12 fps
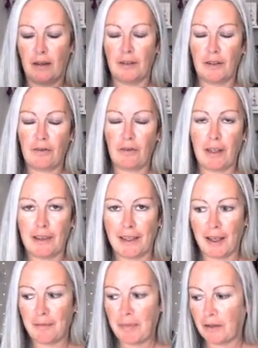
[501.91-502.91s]
the great
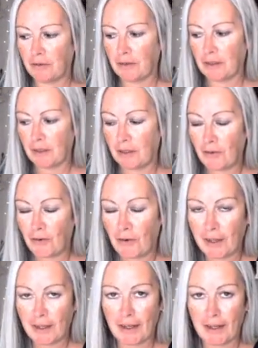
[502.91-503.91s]
thing about
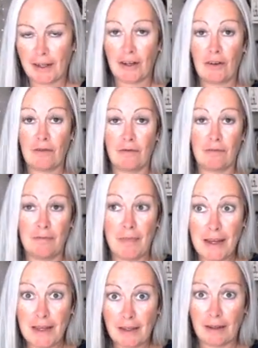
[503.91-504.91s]
Cricut
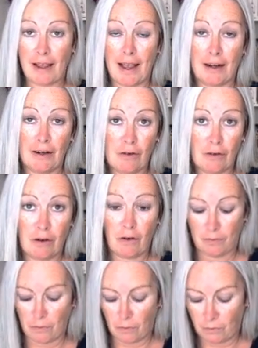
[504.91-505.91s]
Maker and
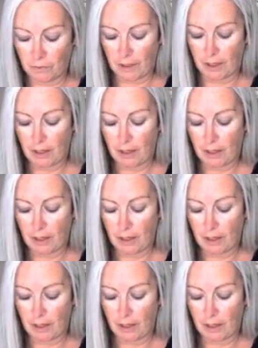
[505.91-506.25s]
Craftboard